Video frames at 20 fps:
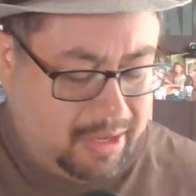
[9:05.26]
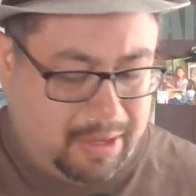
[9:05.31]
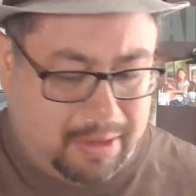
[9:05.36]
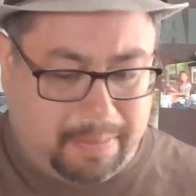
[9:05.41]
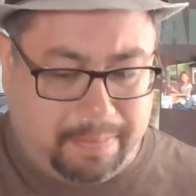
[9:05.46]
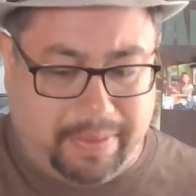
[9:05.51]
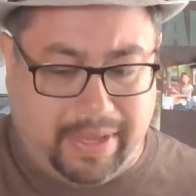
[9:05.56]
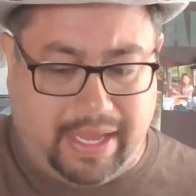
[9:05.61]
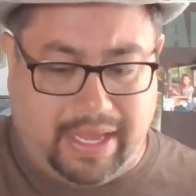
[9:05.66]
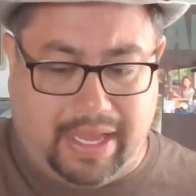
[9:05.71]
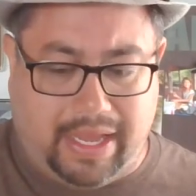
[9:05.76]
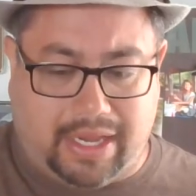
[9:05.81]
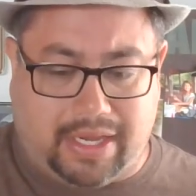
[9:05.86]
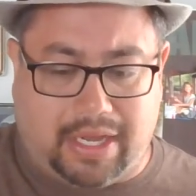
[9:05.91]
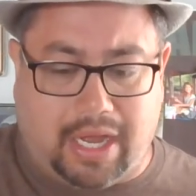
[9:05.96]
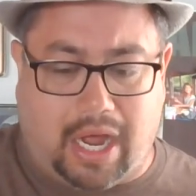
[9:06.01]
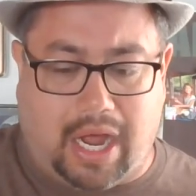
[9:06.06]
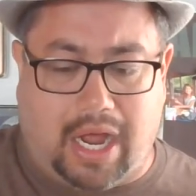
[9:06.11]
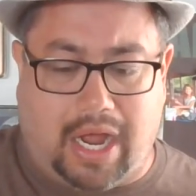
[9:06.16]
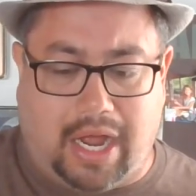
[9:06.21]

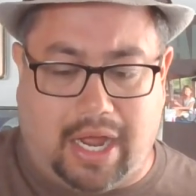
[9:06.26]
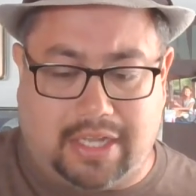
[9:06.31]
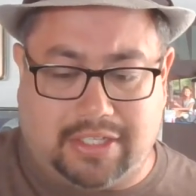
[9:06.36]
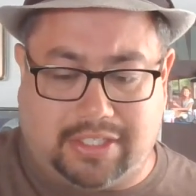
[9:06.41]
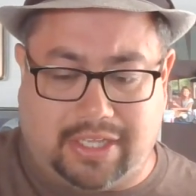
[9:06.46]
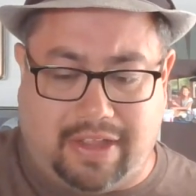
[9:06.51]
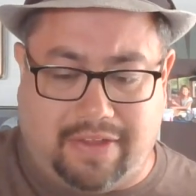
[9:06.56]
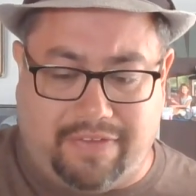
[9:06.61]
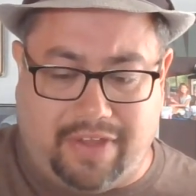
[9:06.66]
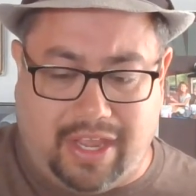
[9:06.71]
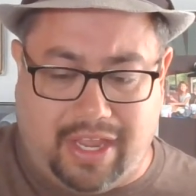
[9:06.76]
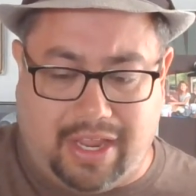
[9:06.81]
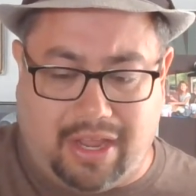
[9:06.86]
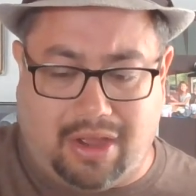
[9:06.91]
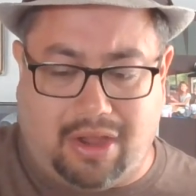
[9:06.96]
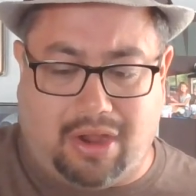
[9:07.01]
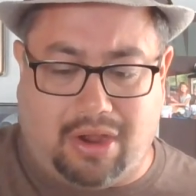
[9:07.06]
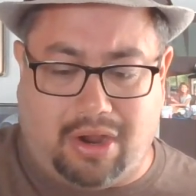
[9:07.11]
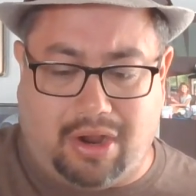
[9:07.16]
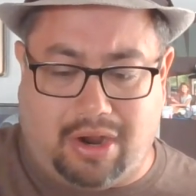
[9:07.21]
Because of
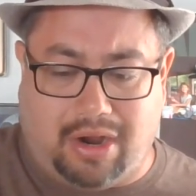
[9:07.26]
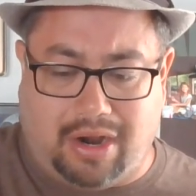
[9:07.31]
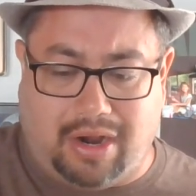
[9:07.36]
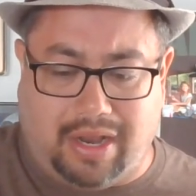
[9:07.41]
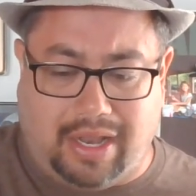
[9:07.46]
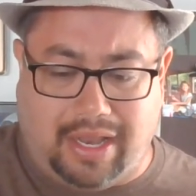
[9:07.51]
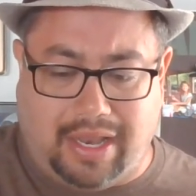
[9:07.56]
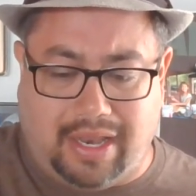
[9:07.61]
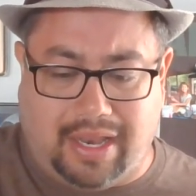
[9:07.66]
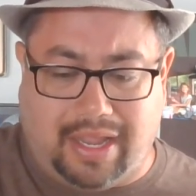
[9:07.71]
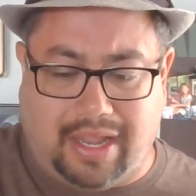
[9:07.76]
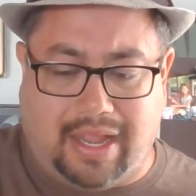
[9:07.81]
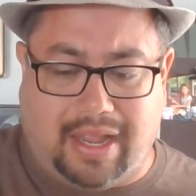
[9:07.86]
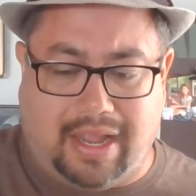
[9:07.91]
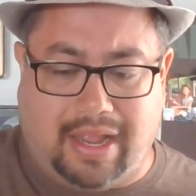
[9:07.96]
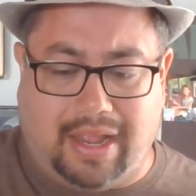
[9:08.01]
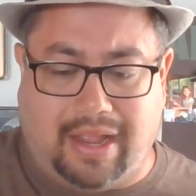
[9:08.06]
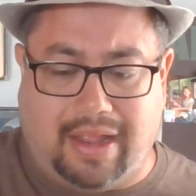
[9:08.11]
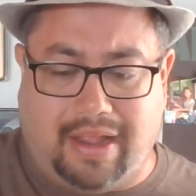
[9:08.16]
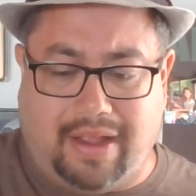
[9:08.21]
your
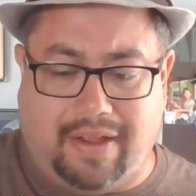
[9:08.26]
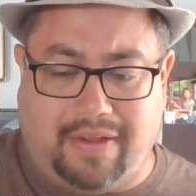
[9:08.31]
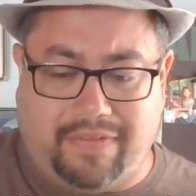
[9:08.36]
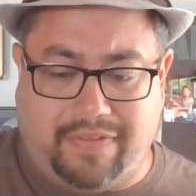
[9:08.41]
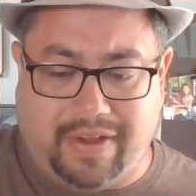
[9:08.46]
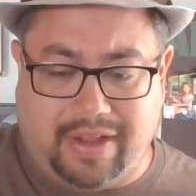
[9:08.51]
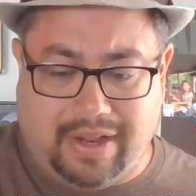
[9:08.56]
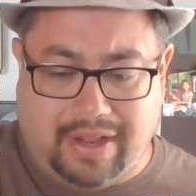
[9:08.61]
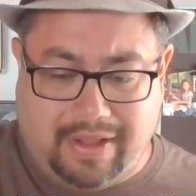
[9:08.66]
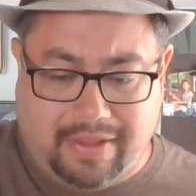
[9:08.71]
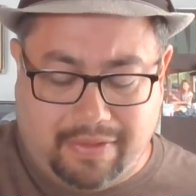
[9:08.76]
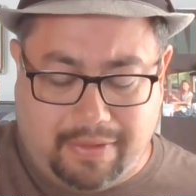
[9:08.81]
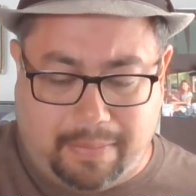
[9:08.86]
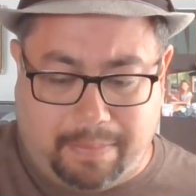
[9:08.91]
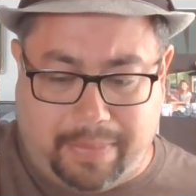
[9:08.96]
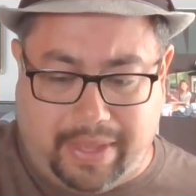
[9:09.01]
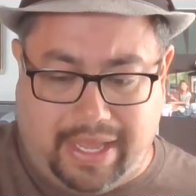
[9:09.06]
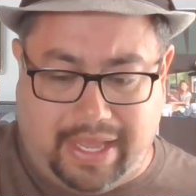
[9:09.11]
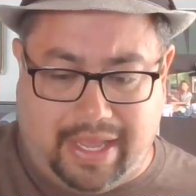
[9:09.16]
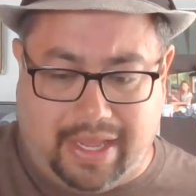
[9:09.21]
love,
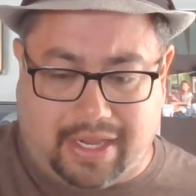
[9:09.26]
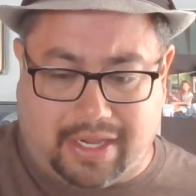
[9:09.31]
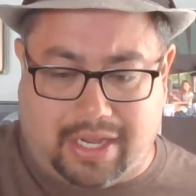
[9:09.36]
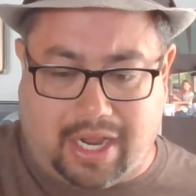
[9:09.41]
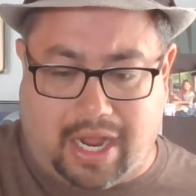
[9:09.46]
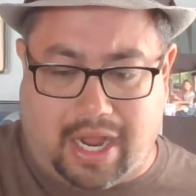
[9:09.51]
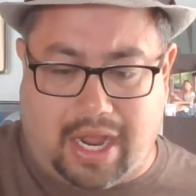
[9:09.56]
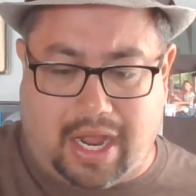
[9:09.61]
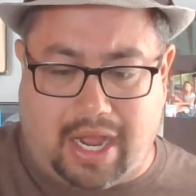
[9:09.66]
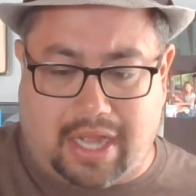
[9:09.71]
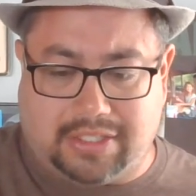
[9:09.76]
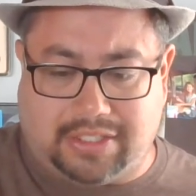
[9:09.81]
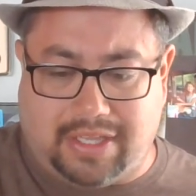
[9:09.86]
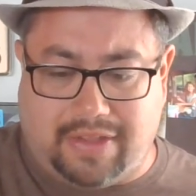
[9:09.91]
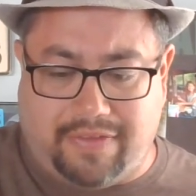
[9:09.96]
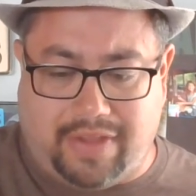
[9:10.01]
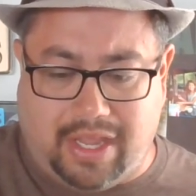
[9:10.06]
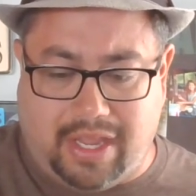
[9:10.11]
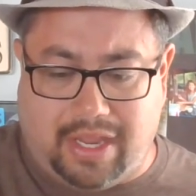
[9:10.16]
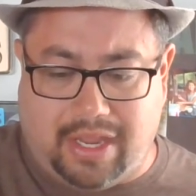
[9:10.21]
because
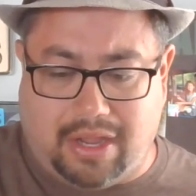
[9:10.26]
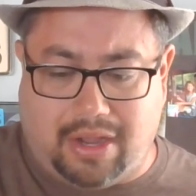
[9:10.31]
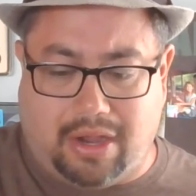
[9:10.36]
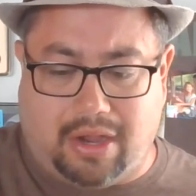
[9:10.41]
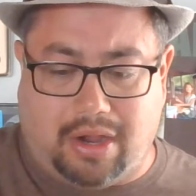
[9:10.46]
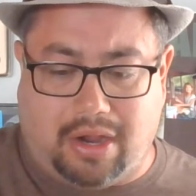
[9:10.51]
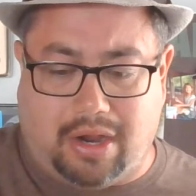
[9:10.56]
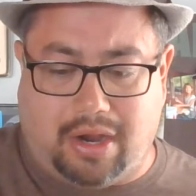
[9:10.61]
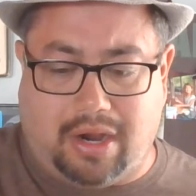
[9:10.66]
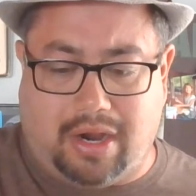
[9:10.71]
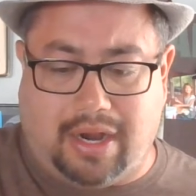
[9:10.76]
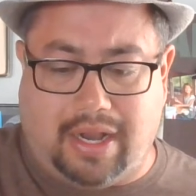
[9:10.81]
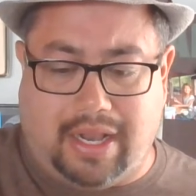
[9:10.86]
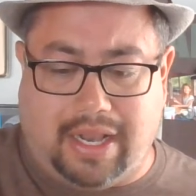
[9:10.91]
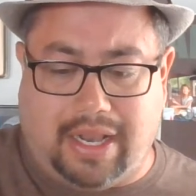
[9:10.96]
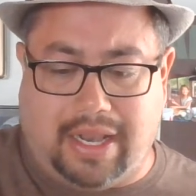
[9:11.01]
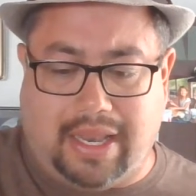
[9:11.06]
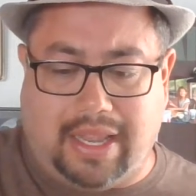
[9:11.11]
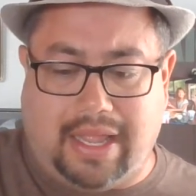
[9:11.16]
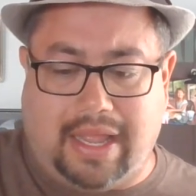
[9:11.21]
of your
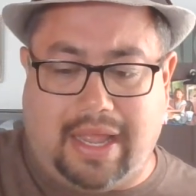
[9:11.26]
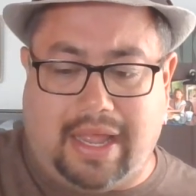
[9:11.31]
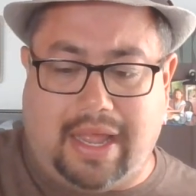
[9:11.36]
love.